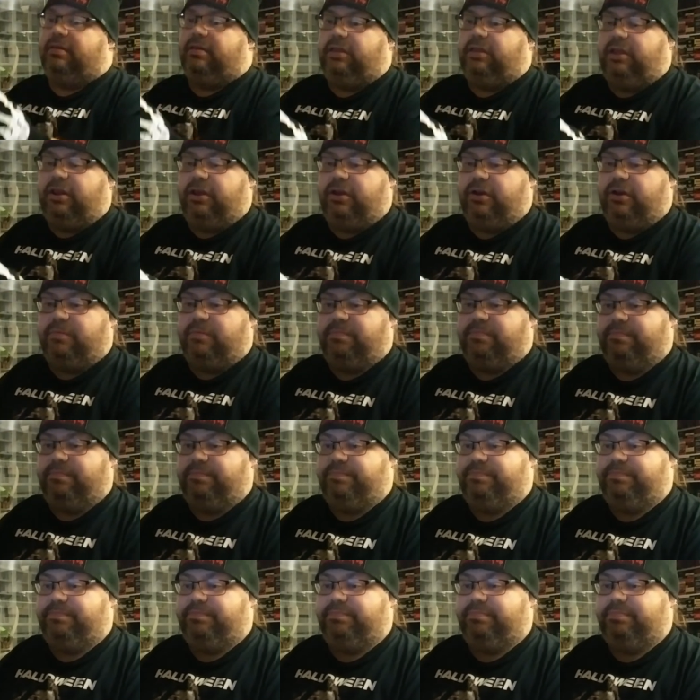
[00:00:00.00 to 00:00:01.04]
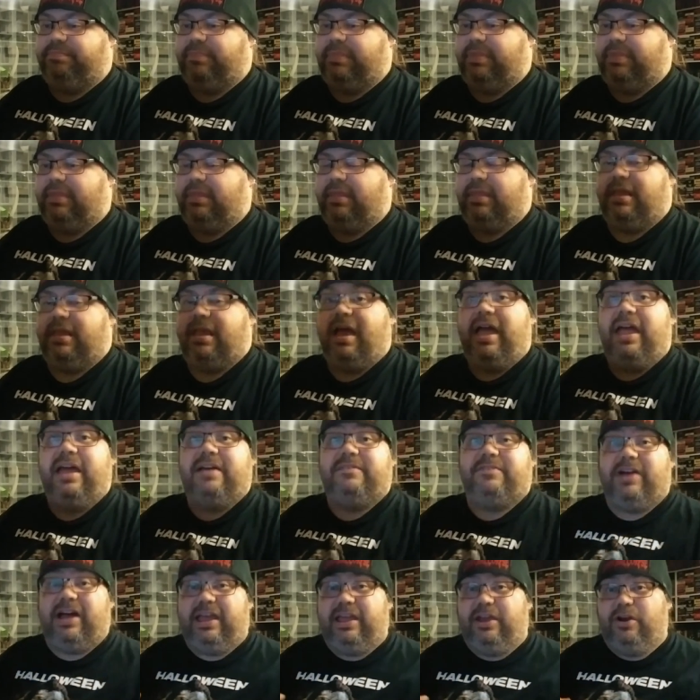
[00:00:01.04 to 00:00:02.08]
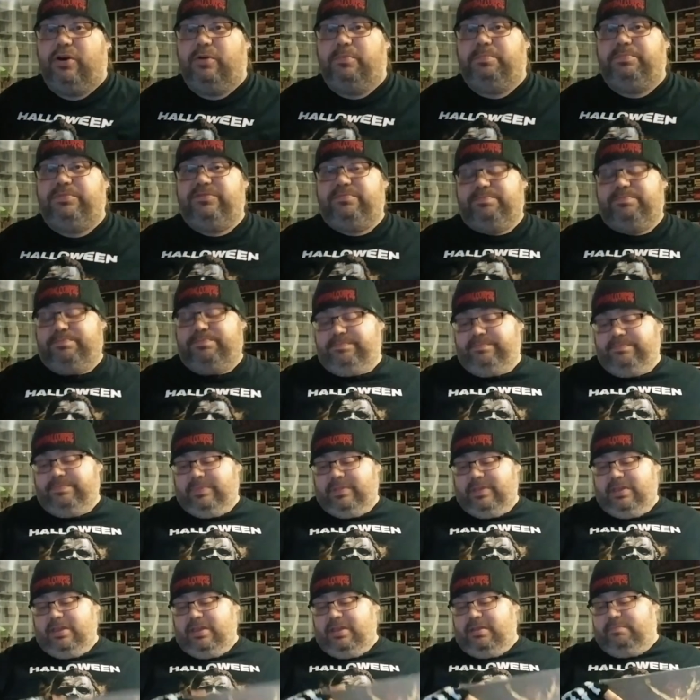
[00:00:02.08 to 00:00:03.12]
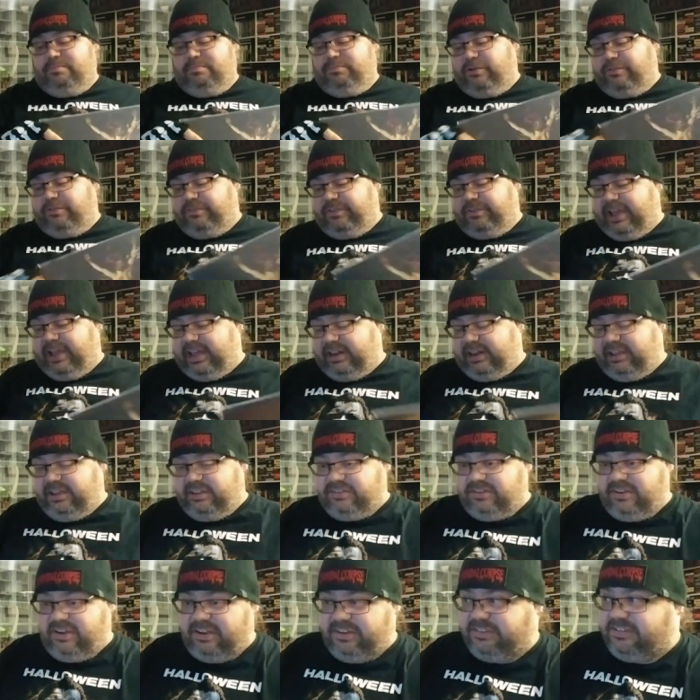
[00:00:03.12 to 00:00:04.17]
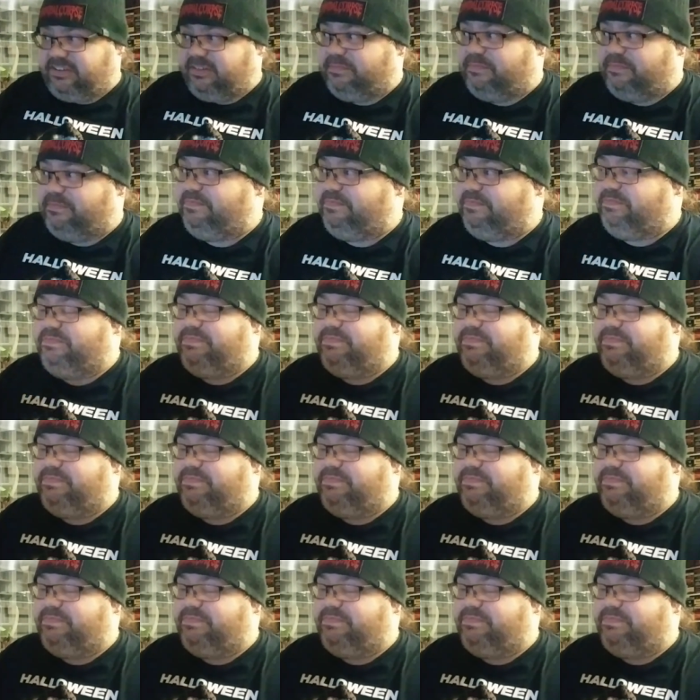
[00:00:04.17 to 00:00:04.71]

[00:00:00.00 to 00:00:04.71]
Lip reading: you know, I have high hopes. Profanatica is awesome.